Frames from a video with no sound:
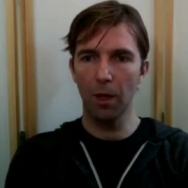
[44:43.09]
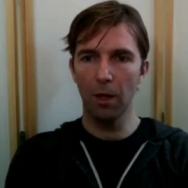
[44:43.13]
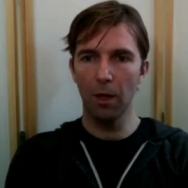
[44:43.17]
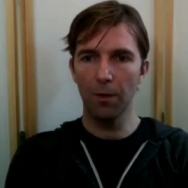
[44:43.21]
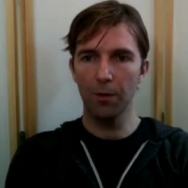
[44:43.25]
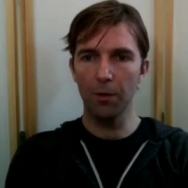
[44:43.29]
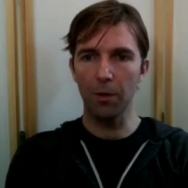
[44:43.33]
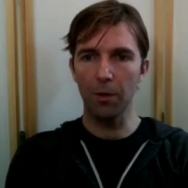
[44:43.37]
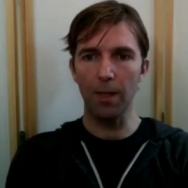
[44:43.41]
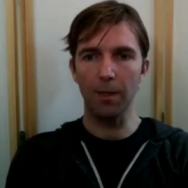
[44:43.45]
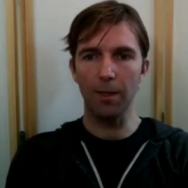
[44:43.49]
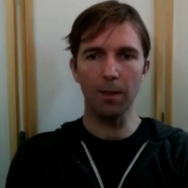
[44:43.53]

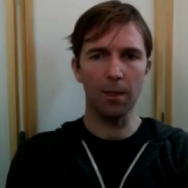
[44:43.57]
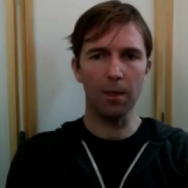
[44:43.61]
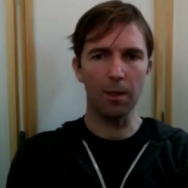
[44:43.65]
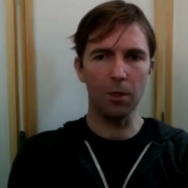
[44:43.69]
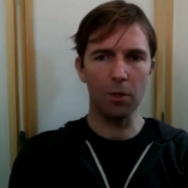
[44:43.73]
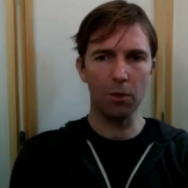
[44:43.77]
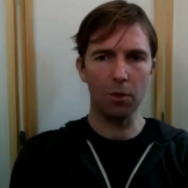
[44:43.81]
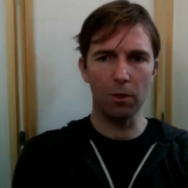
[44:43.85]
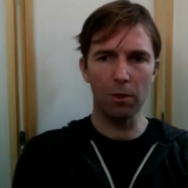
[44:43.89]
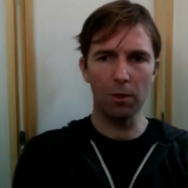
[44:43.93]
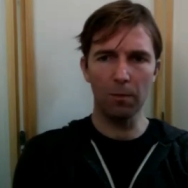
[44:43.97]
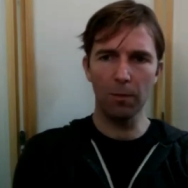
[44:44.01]
So that's an
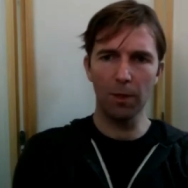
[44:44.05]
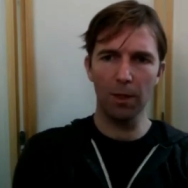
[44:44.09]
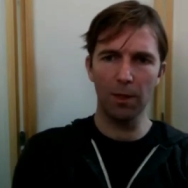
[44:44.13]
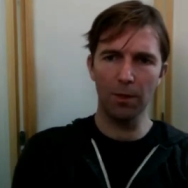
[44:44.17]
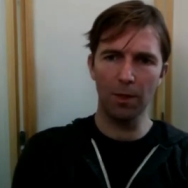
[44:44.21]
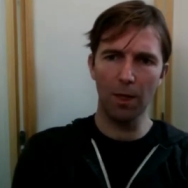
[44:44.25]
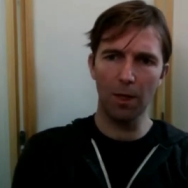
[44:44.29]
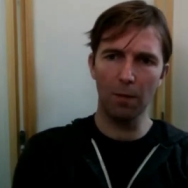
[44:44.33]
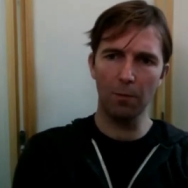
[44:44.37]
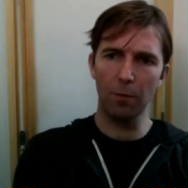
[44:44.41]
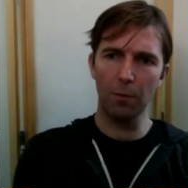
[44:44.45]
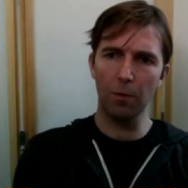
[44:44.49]
extreme
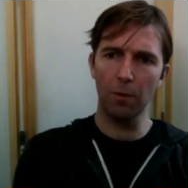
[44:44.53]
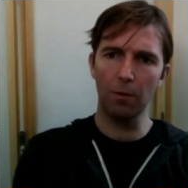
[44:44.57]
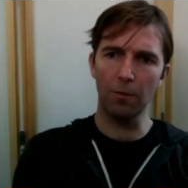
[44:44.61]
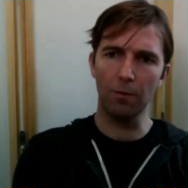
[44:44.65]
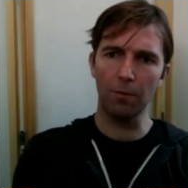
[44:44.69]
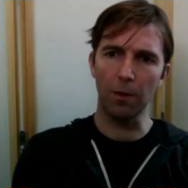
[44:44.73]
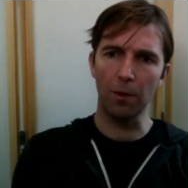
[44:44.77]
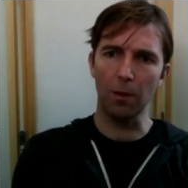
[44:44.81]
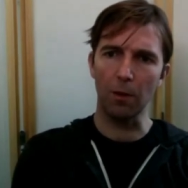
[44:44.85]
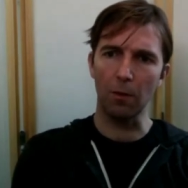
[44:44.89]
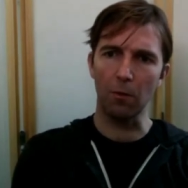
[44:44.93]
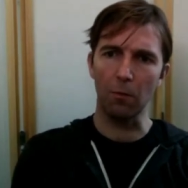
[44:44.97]
example of
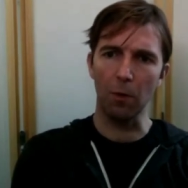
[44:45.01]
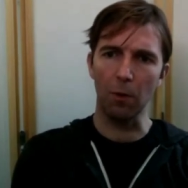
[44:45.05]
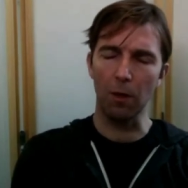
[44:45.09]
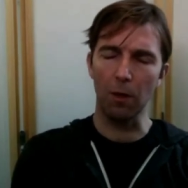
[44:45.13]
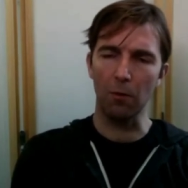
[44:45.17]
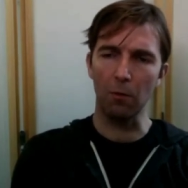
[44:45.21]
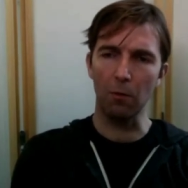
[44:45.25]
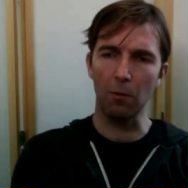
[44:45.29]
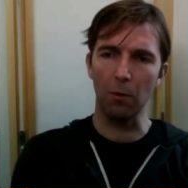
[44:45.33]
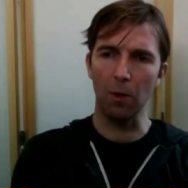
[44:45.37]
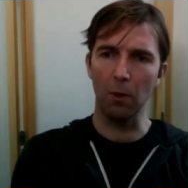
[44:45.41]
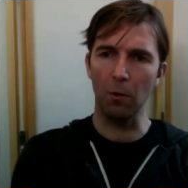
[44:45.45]
you know where
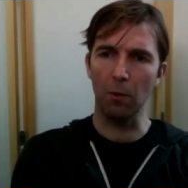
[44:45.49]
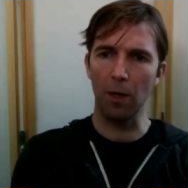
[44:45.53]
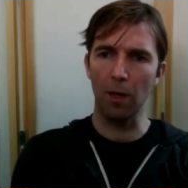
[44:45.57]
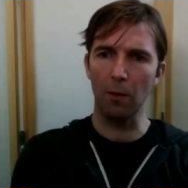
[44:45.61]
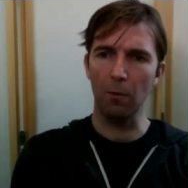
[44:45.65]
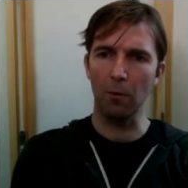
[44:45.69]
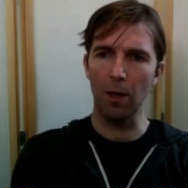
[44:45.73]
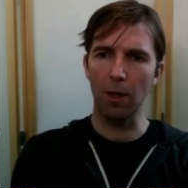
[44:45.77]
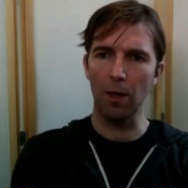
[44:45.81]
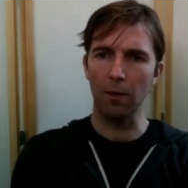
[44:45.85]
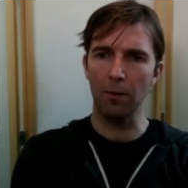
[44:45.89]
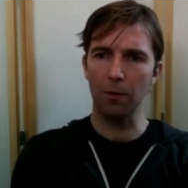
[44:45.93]
where would I
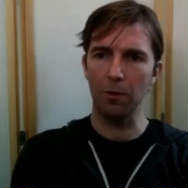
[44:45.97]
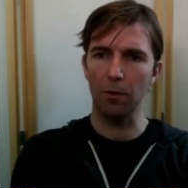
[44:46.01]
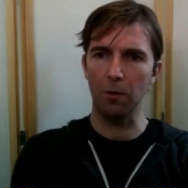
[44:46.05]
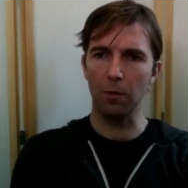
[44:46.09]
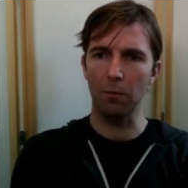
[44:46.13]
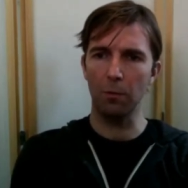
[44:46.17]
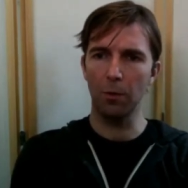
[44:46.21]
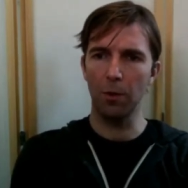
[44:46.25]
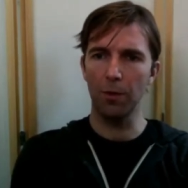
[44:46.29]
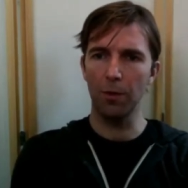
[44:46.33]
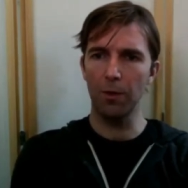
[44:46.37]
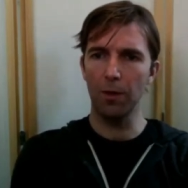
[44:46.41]
want to sort
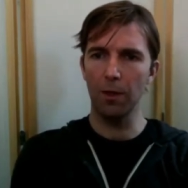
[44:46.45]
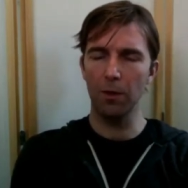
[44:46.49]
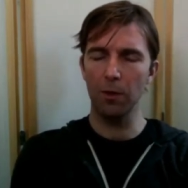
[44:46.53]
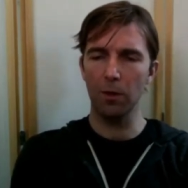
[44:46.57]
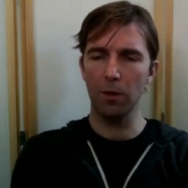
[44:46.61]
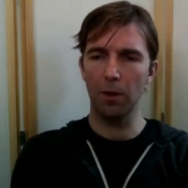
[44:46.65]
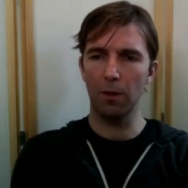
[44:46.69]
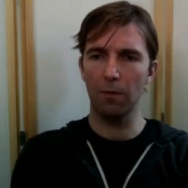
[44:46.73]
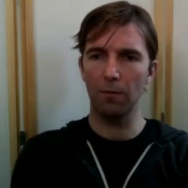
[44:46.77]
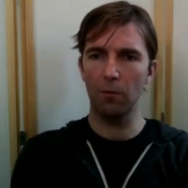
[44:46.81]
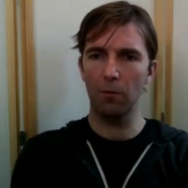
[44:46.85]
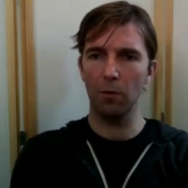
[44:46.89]
of put these
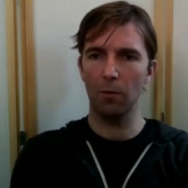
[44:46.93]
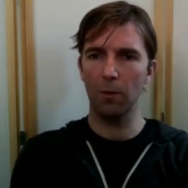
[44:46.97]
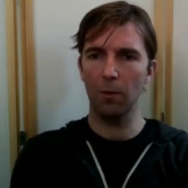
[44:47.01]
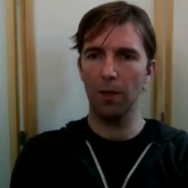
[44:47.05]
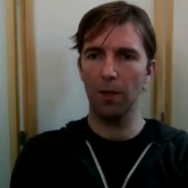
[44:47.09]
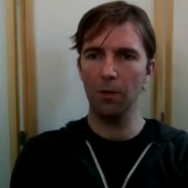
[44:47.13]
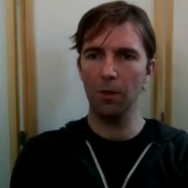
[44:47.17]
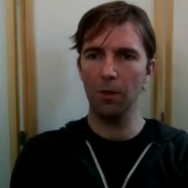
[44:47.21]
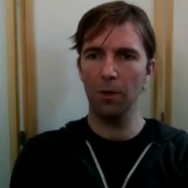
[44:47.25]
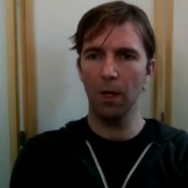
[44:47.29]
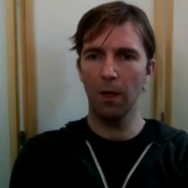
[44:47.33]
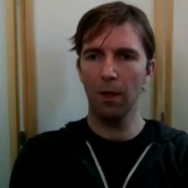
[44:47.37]
soft
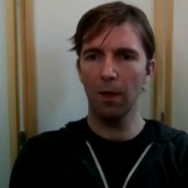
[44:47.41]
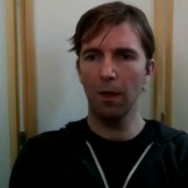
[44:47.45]
robots.